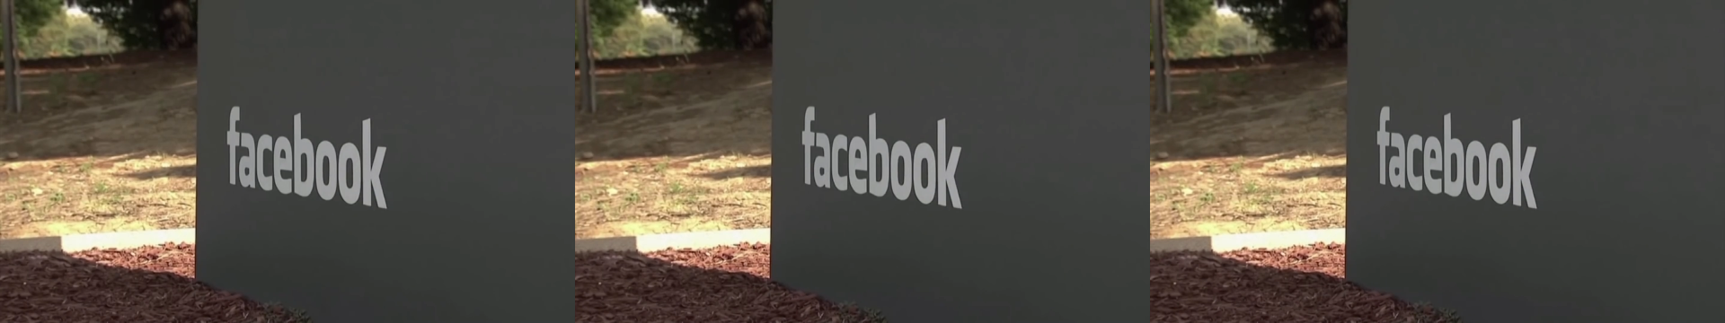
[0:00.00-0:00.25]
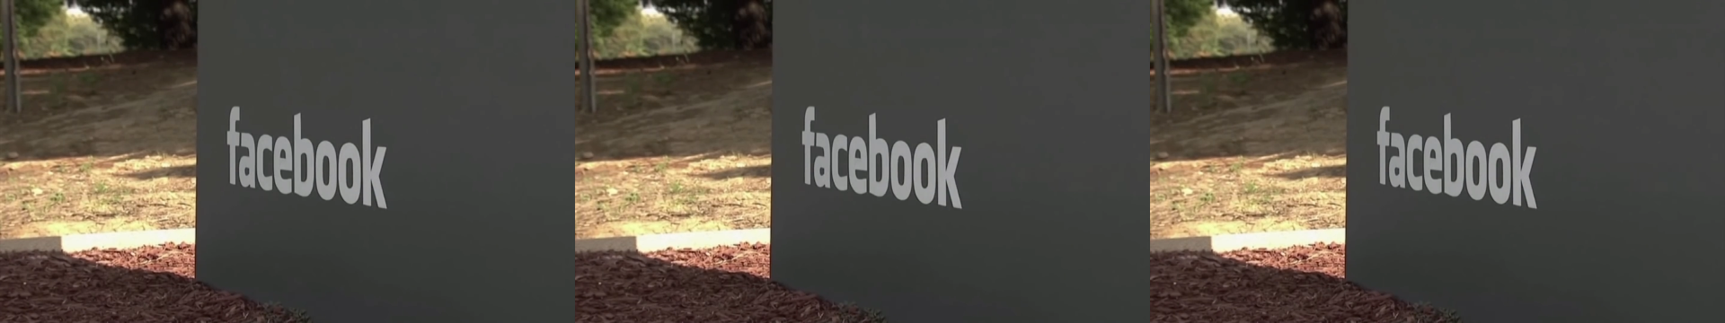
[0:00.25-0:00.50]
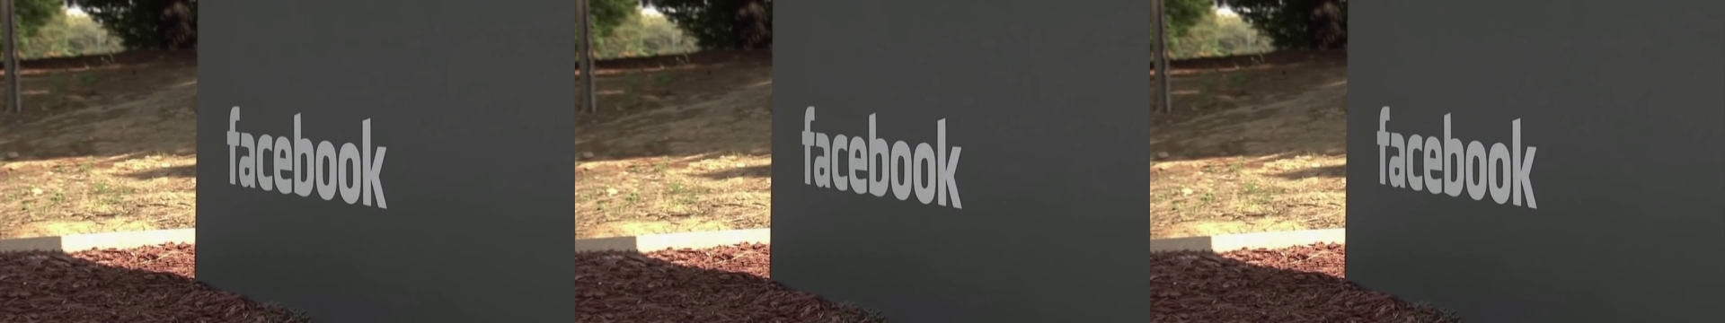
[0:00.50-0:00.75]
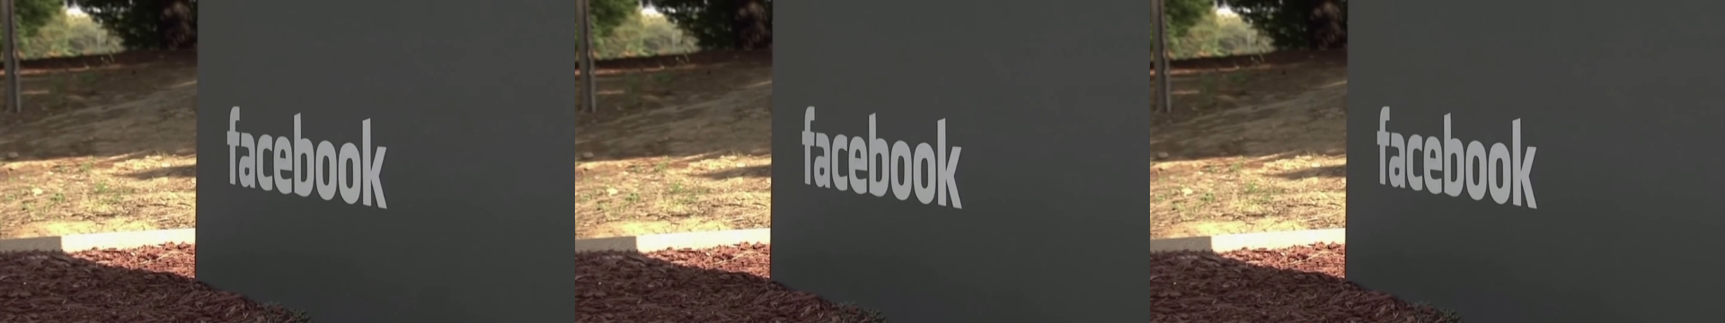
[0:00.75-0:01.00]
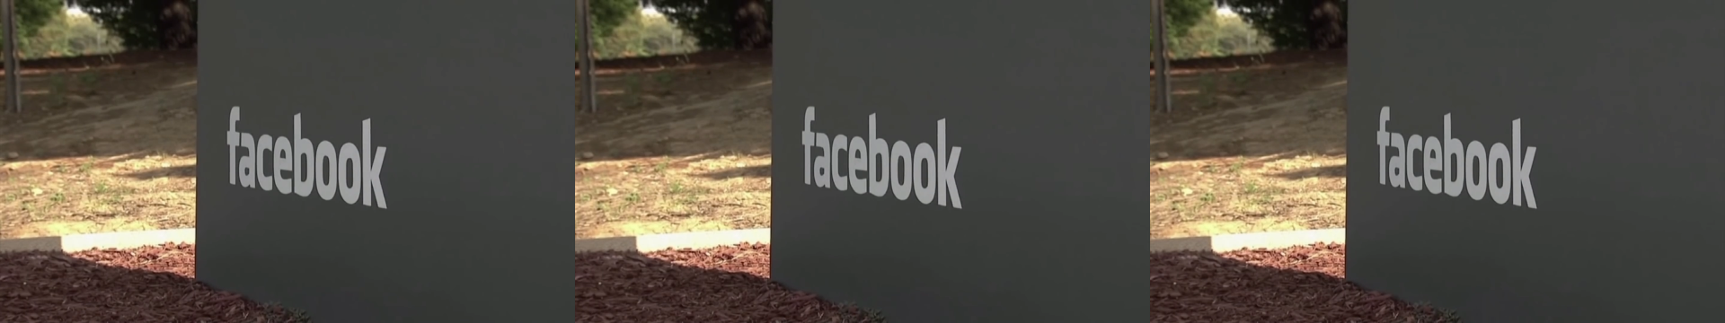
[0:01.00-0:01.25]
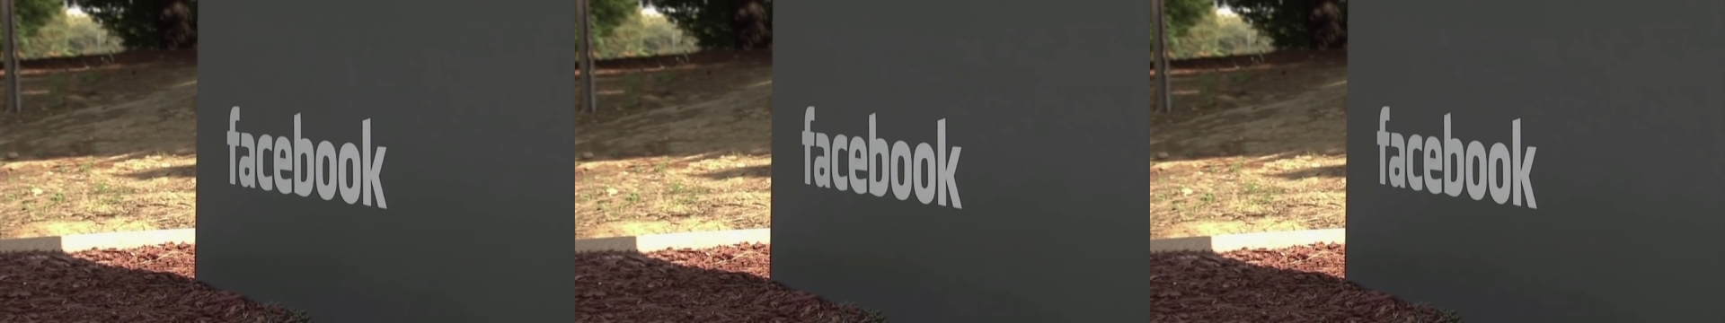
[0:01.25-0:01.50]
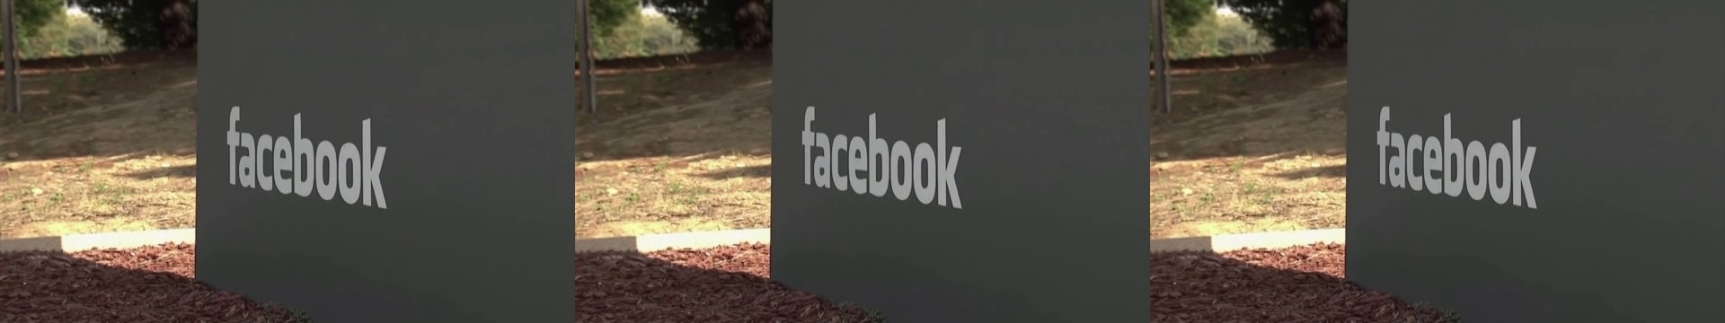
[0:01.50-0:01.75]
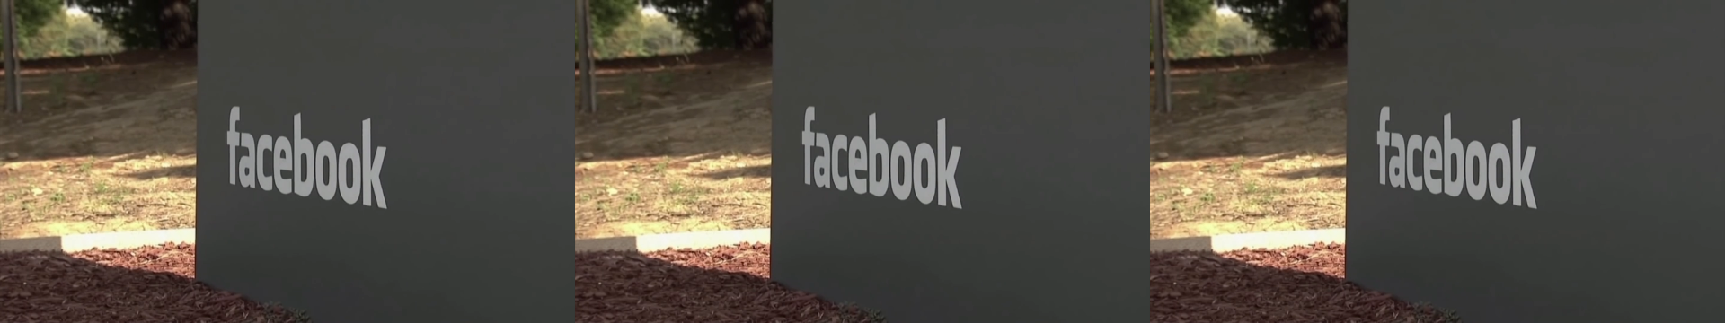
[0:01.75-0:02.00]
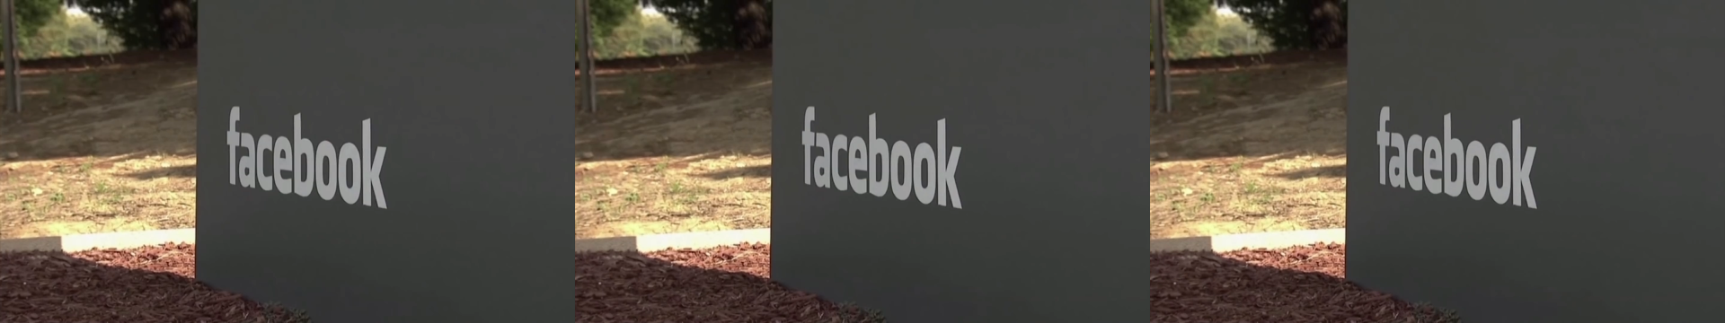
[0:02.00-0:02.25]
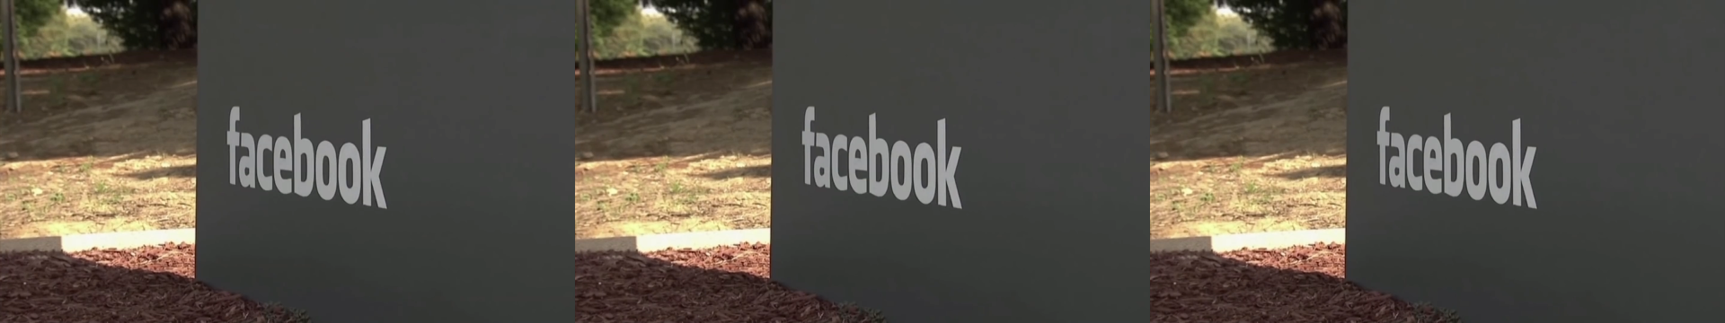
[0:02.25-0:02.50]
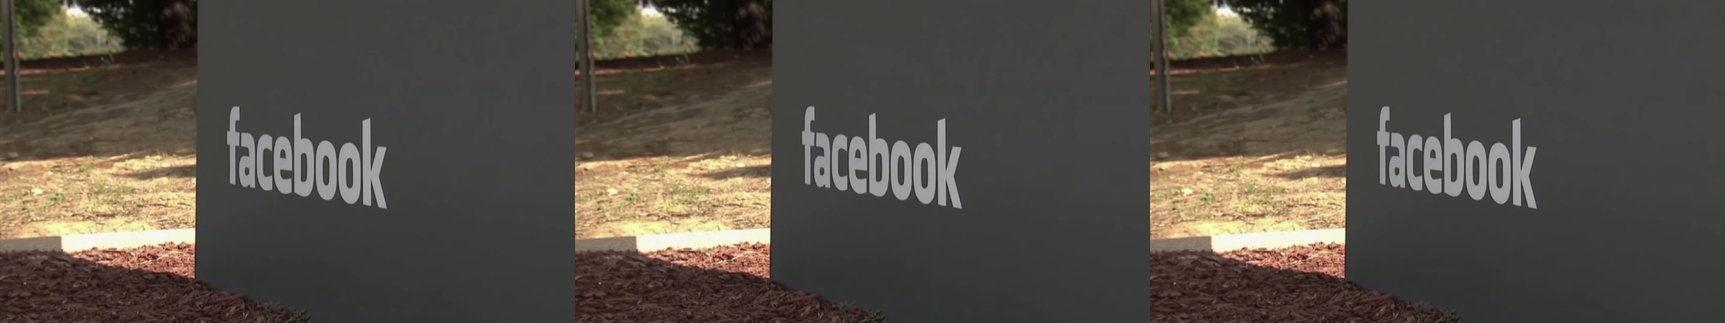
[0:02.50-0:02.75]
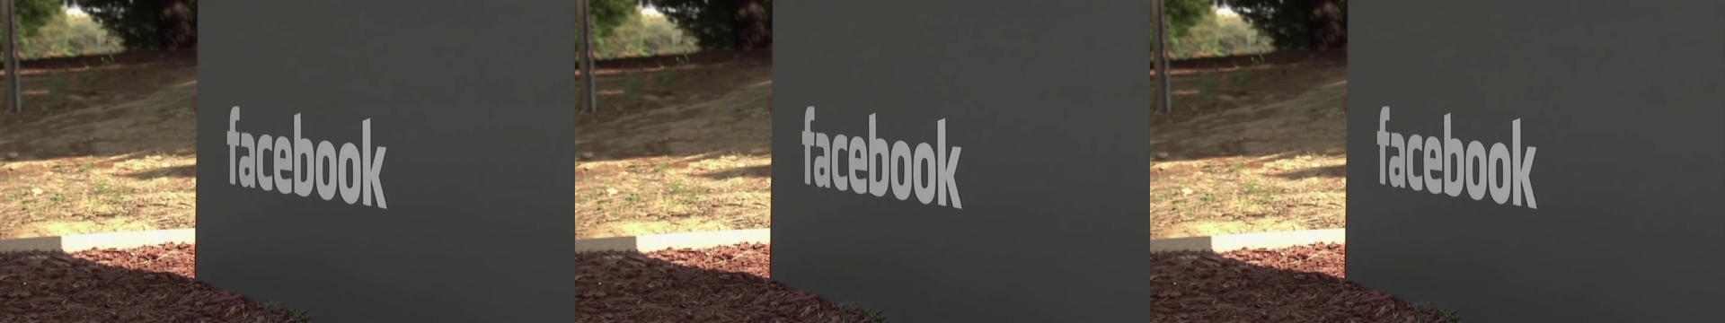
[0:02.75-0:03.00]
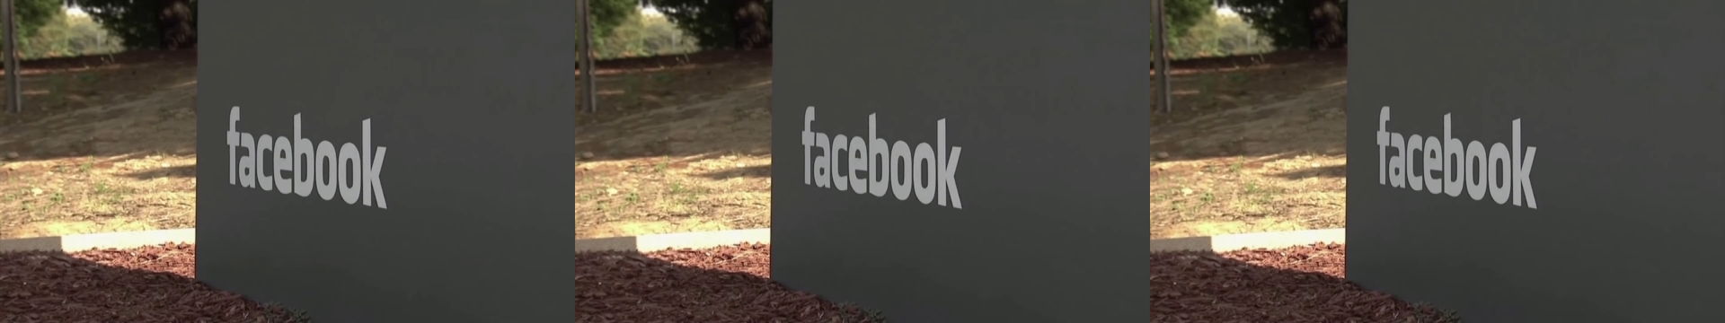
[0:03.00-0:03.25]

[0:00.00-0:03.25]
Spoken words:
[unreadable: no face in view]